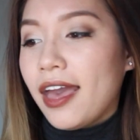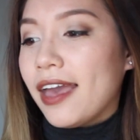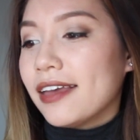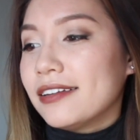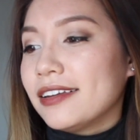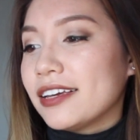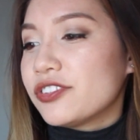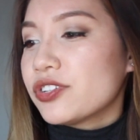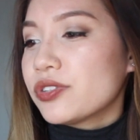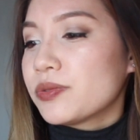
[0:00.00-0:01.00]
and
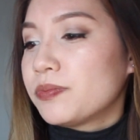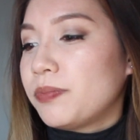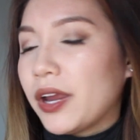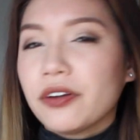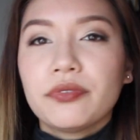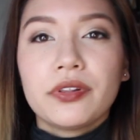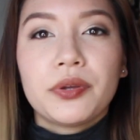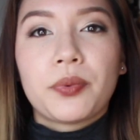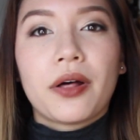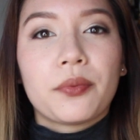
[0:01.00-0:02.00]
it just paired
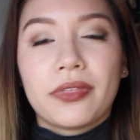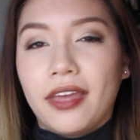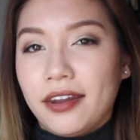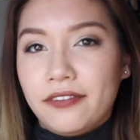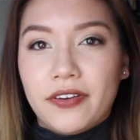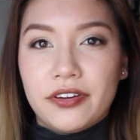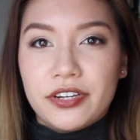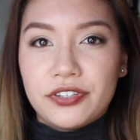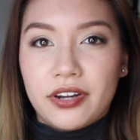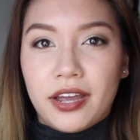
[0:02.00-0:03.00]
really well with any
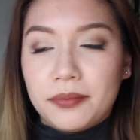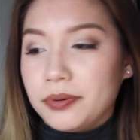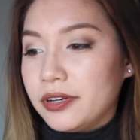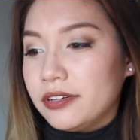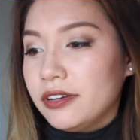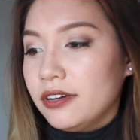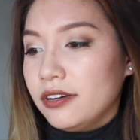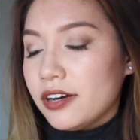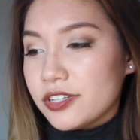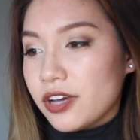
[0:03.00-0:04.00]
foundation I put
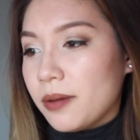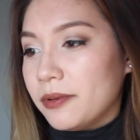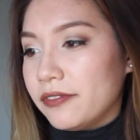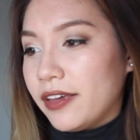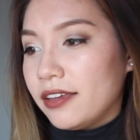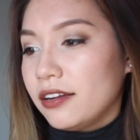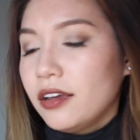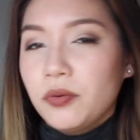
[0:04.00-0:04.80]
on top of it.